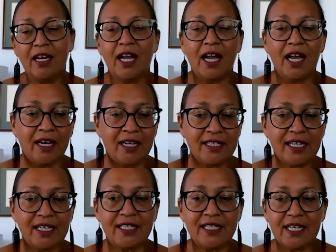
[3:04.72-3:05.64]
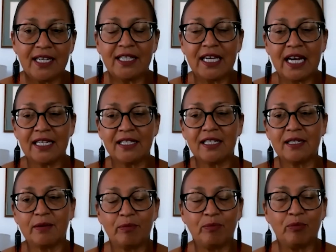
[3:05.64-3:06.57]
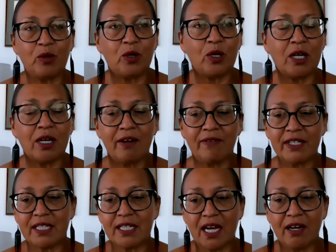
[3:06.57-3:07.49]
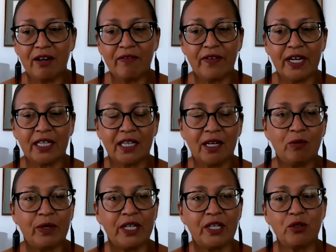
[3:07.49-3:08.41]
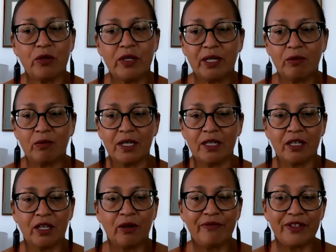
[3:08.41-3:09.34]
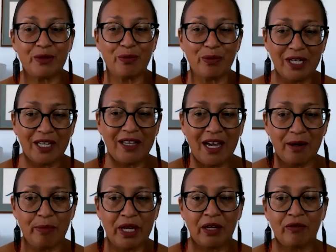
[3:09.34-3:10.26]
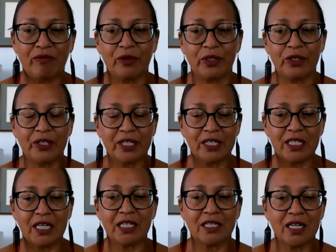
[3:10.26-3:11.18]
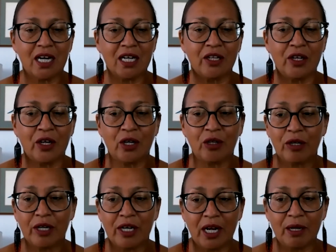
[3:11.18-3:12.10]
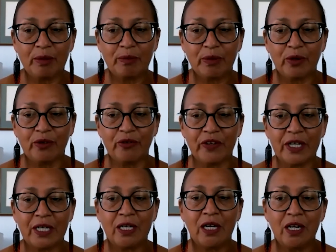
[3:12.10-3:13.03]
And as I said, that's more of a side effect that we treat with, if it's really that painful, you can take a Tylenol or an ibuprofen,